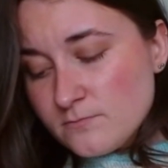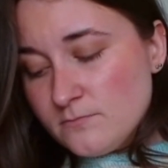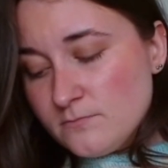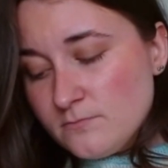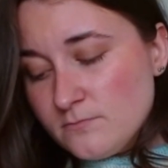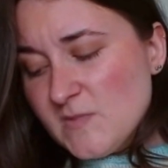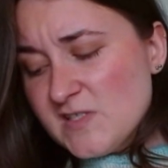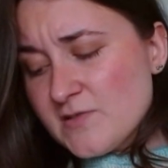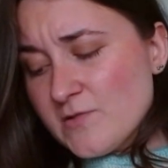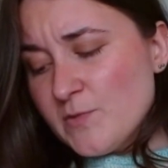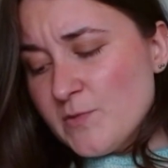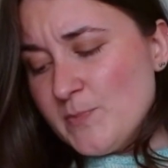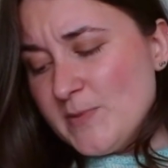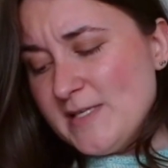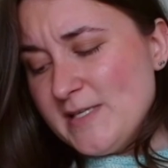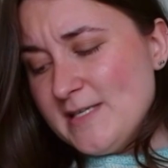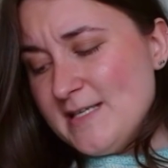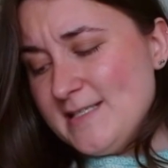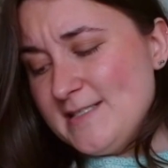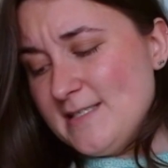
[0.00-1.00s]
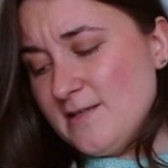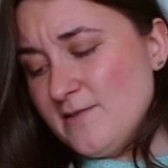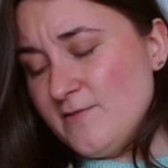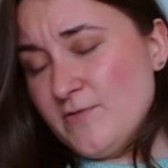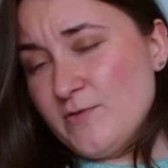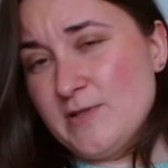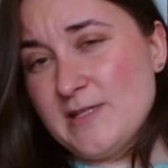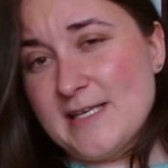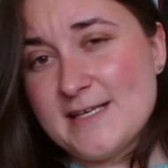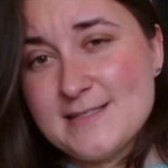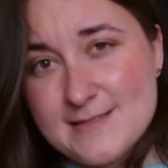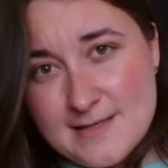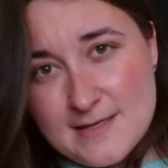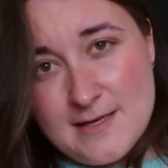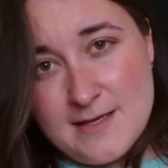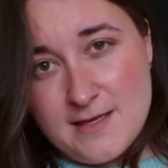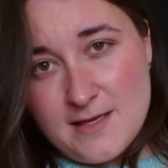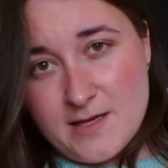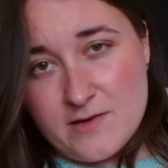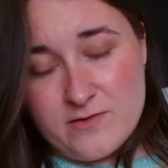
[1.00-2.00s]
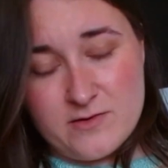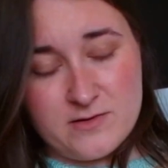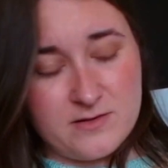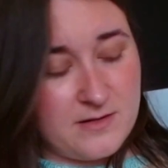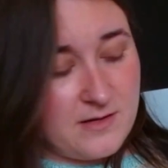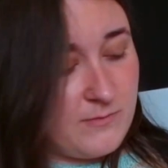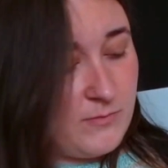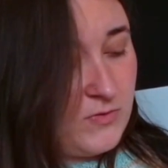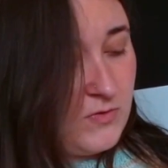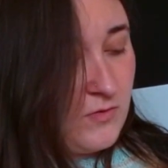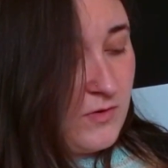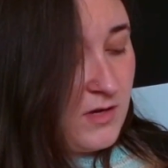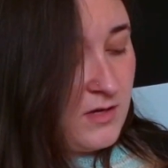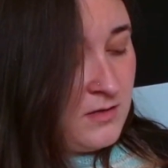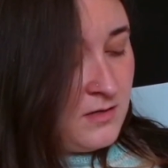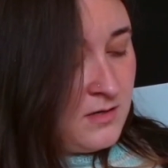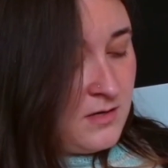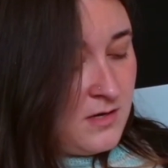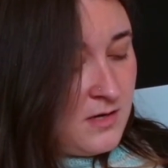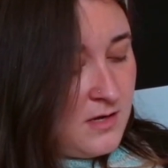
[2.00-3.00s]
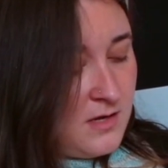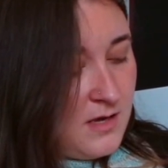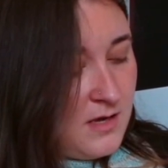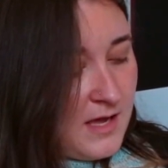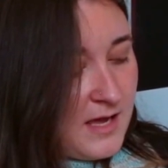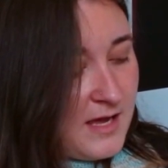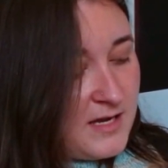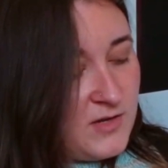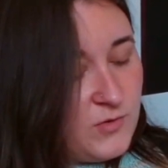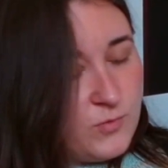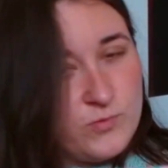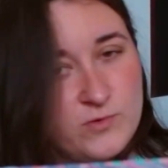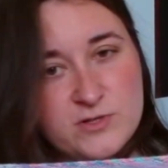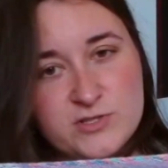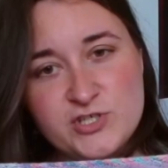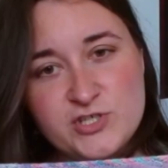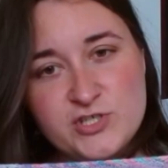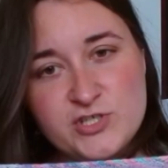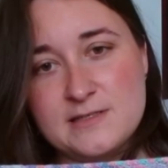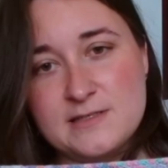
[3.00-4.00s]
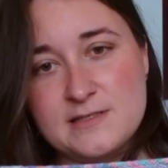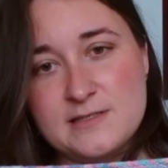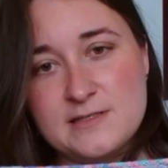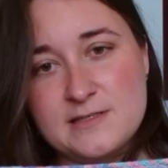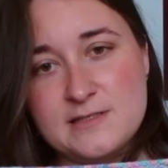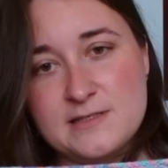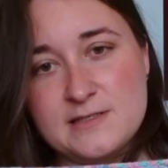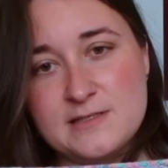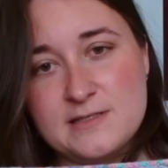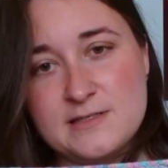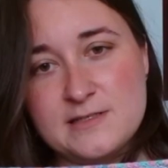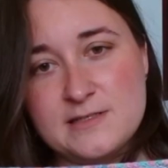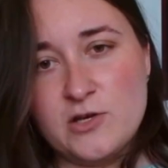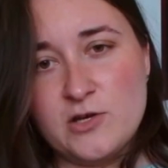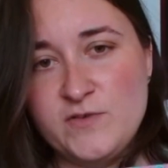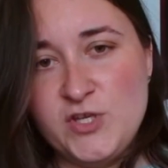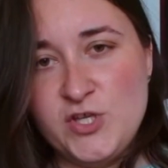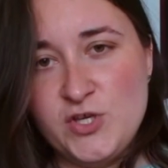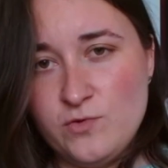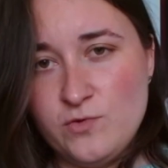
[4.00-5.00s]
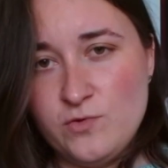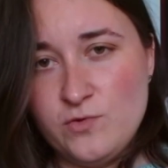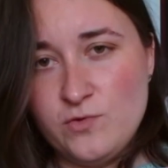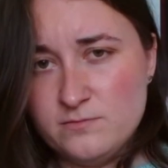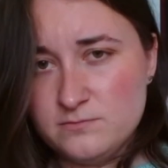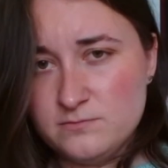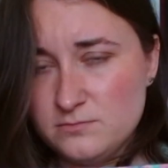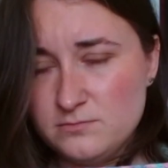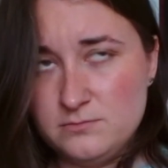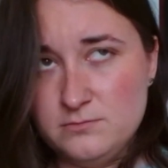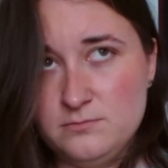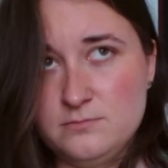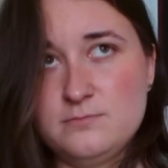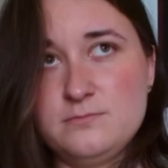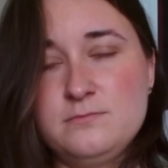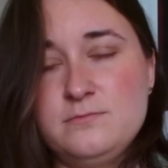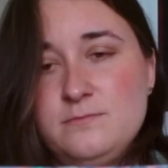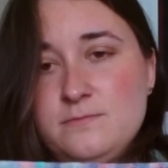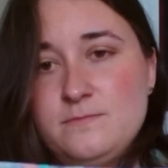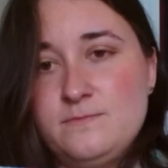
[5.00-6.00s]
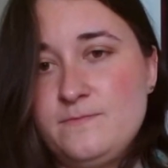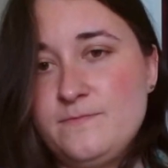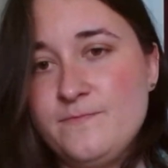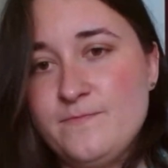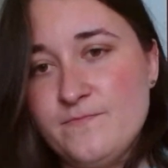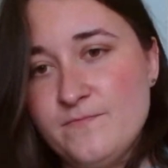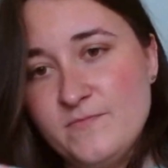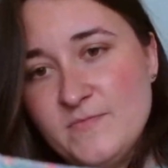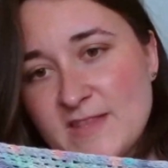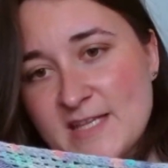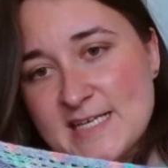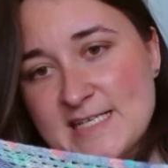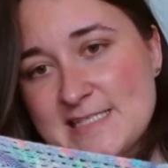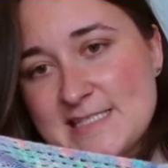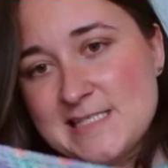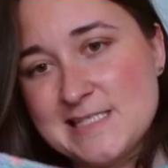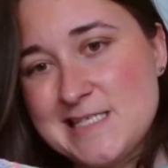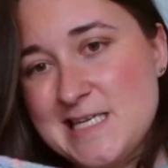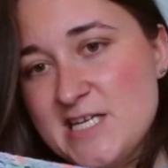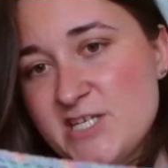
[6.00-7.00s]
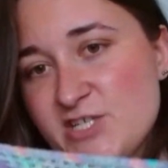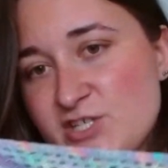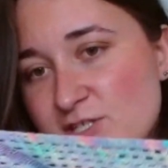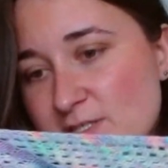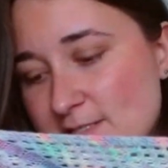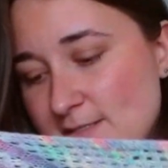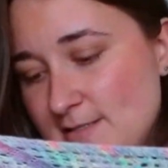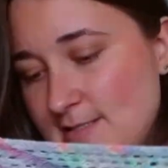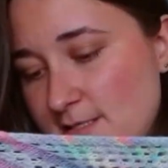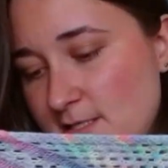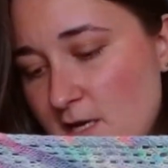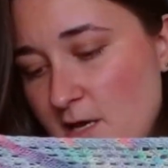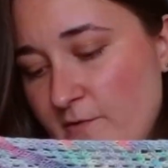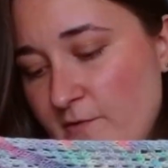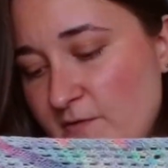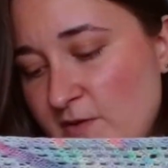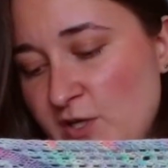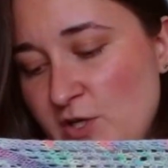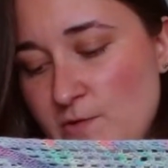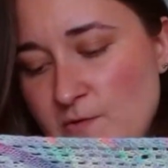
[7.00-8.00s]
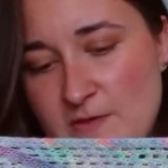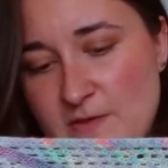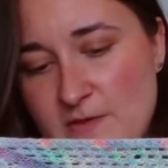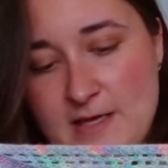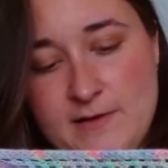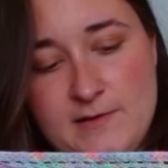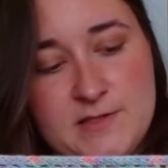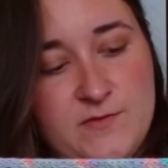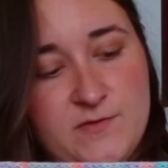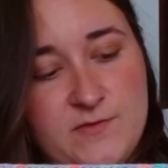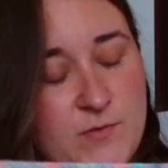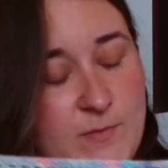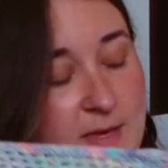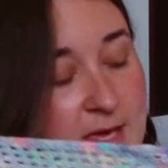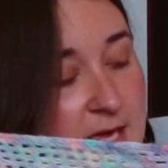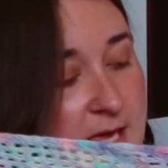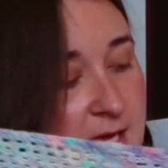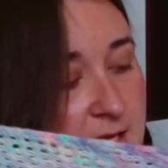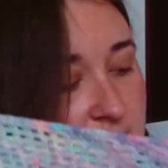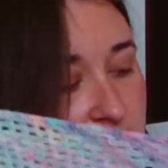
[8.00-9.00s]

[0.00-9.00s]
So I'd been knitting for less than a year at that point, and it was just a lot of new, like, stitches and stuff and new things for me.